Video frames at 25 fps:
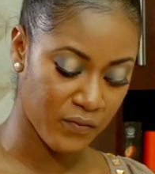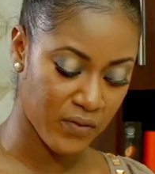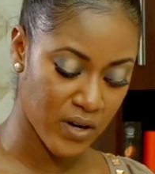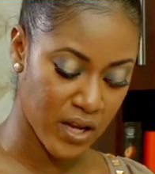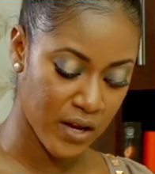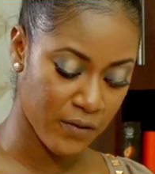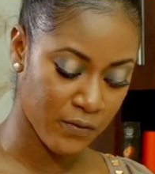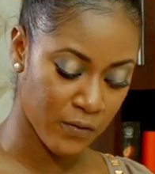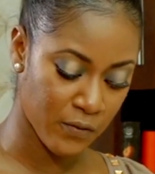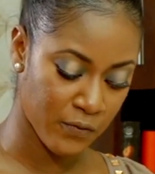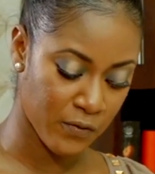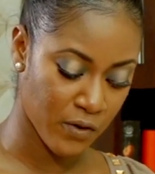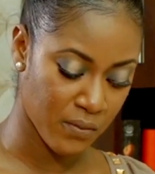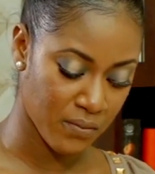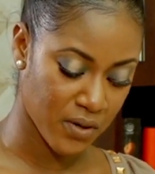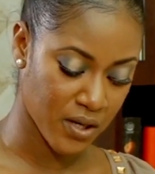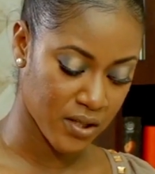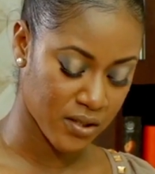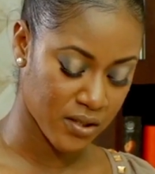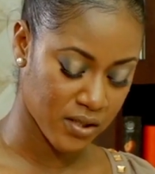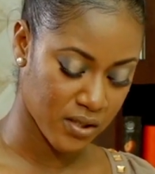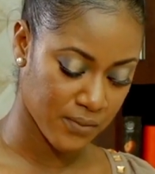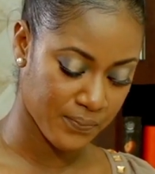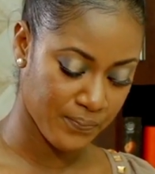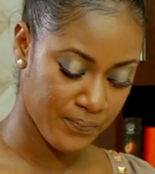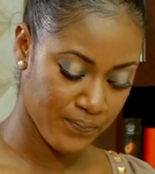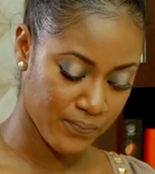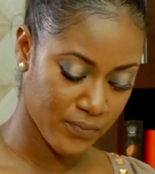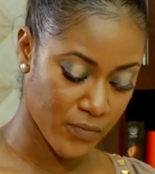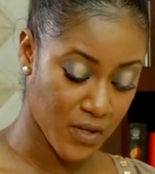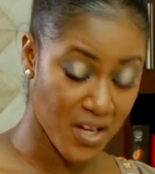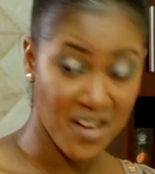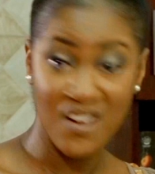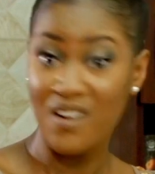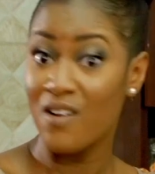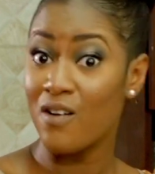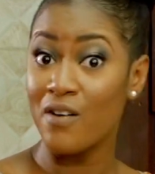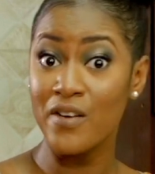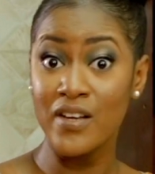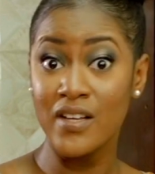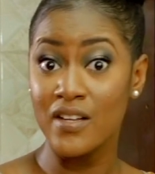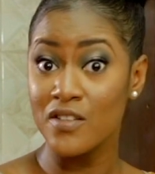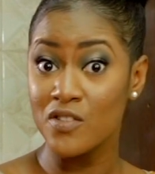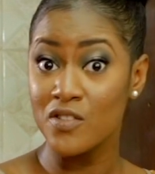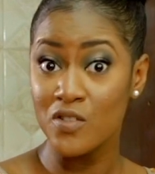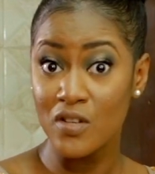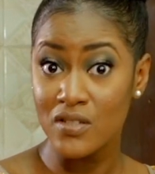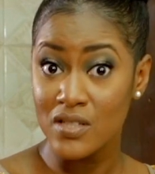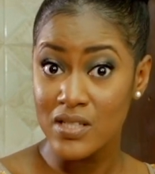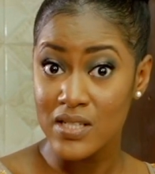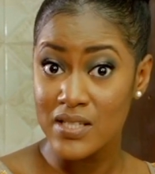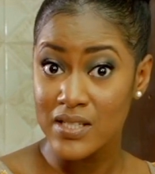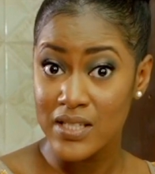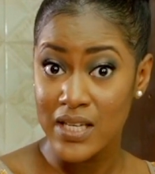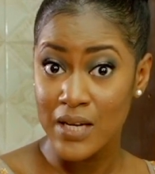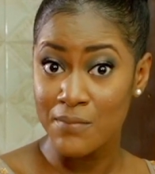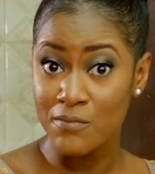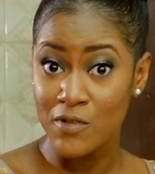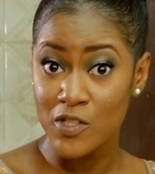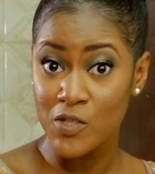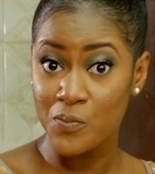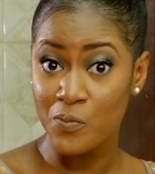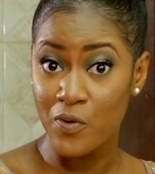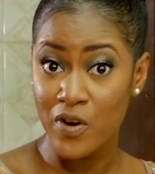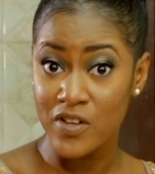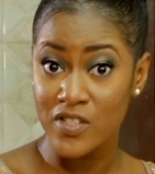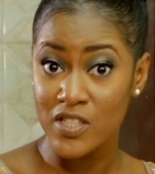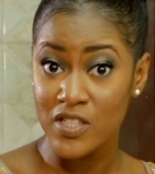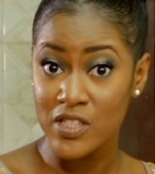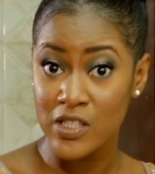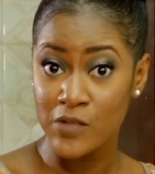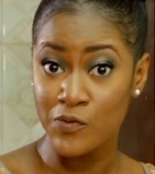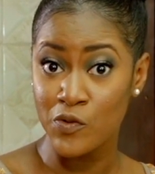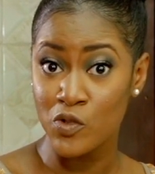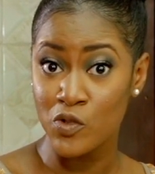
flavor from it. Or you can totally just skip this process if